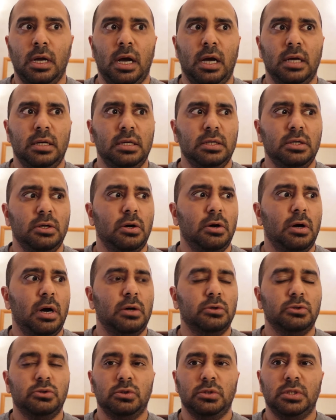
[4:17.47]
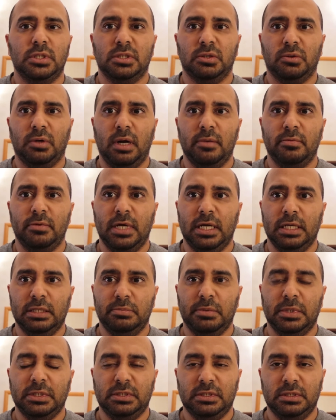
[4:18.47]
I don't know how to describe
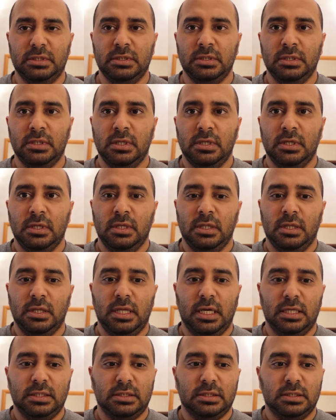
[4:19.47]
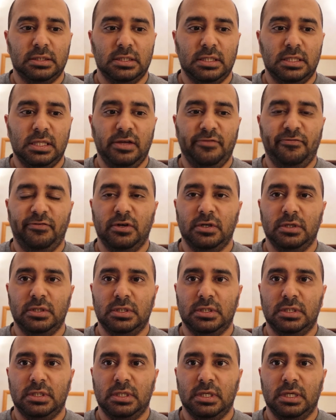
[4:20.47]
that, but that's the
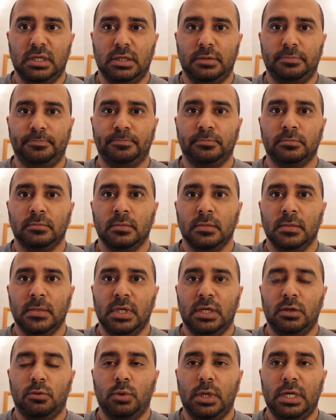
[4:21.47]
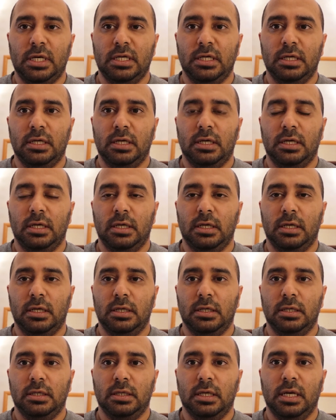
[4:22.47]
first
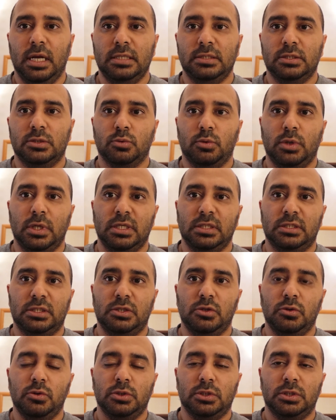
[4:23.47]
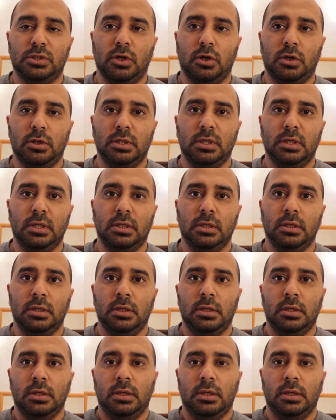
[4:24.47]
lens when it's used on